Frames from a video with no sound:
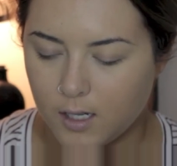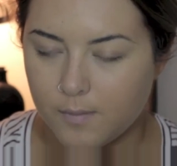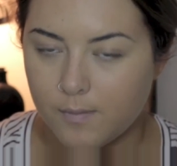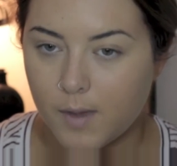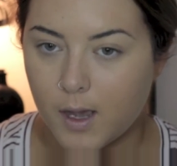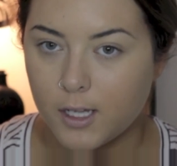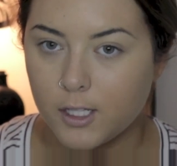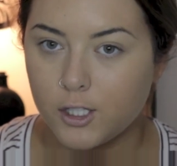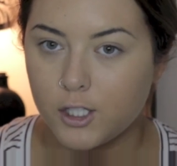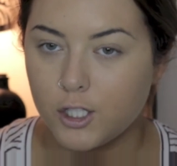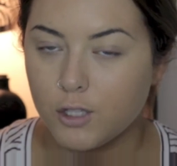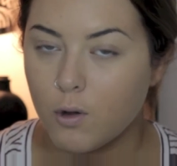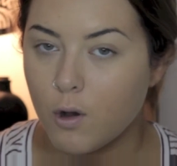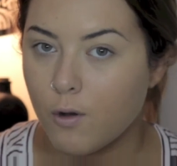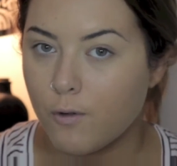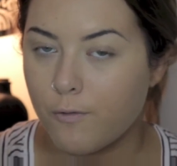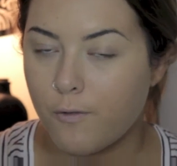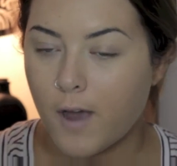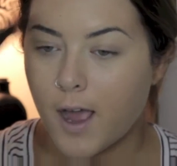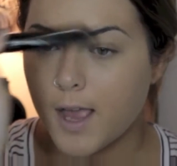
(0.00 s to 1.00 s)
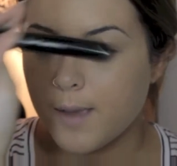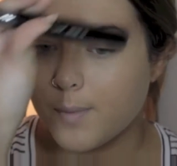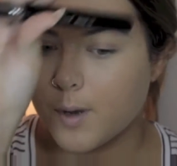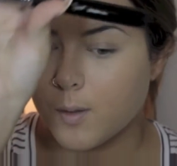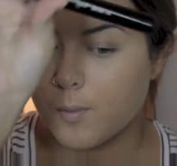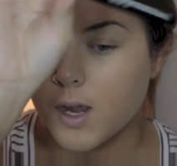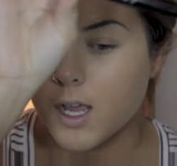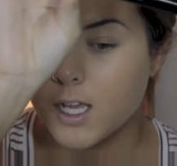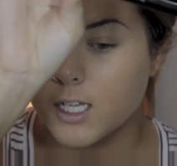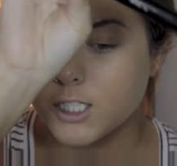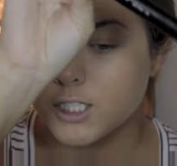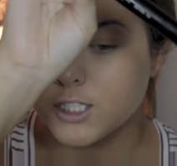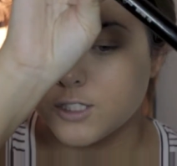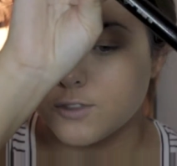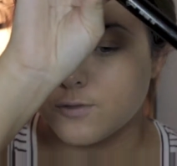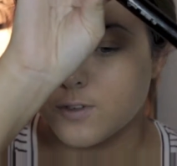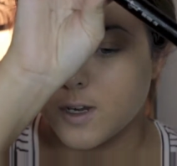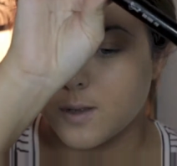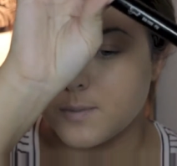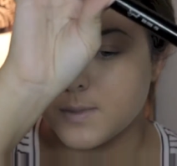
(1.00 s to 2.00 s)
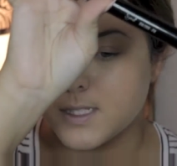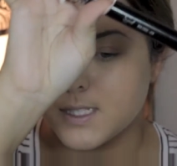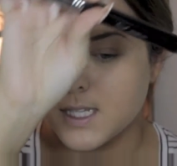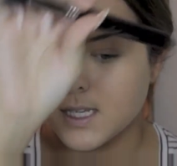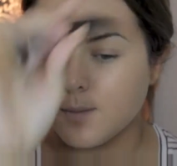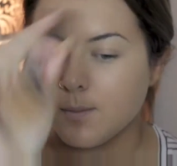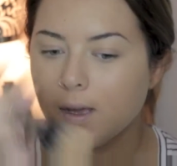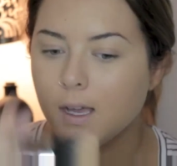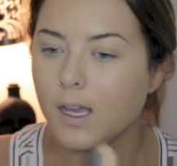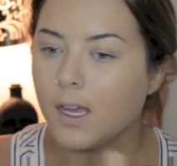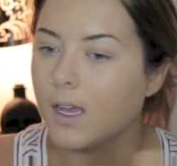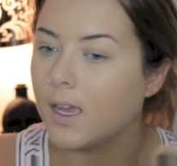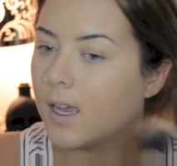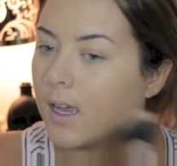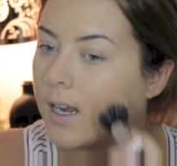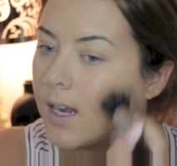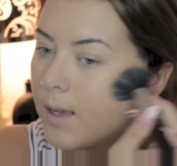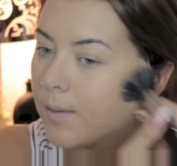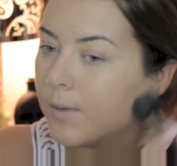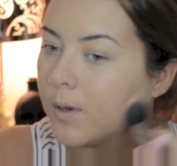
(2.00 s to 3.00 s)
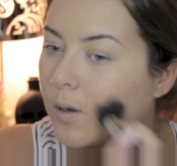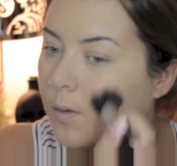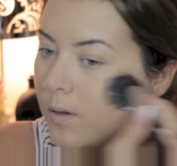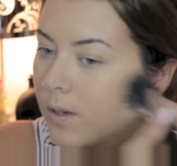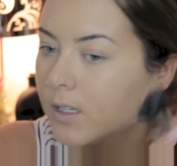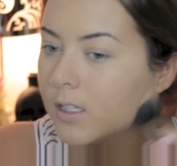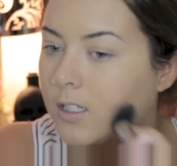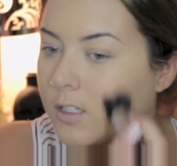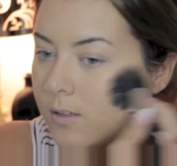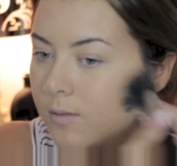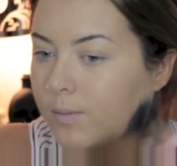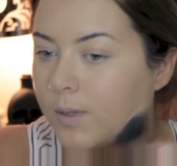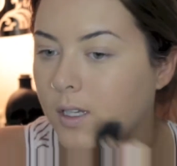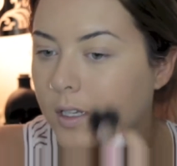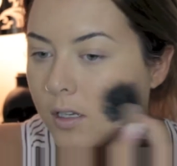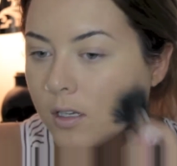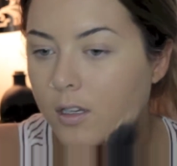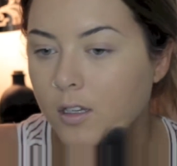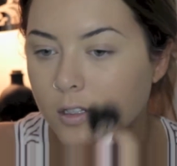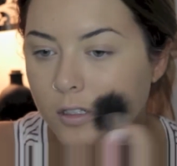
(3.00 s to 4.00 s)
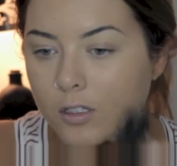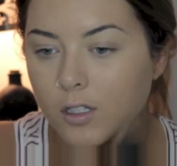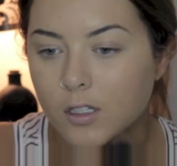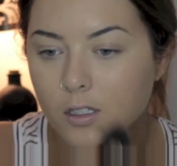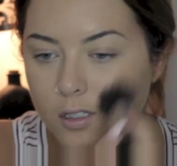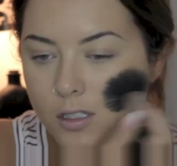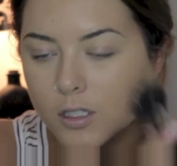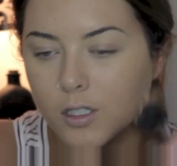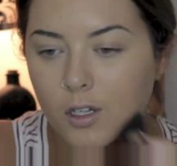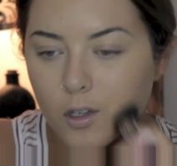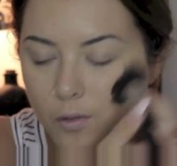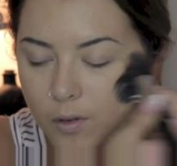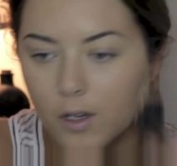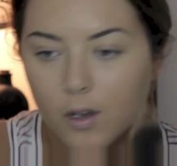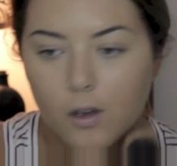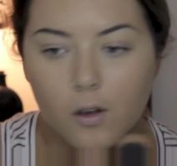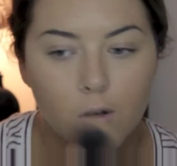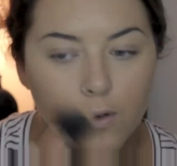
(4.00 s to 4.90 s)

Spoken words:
my Duo Fiber brush from Sigma and I'm going to be just going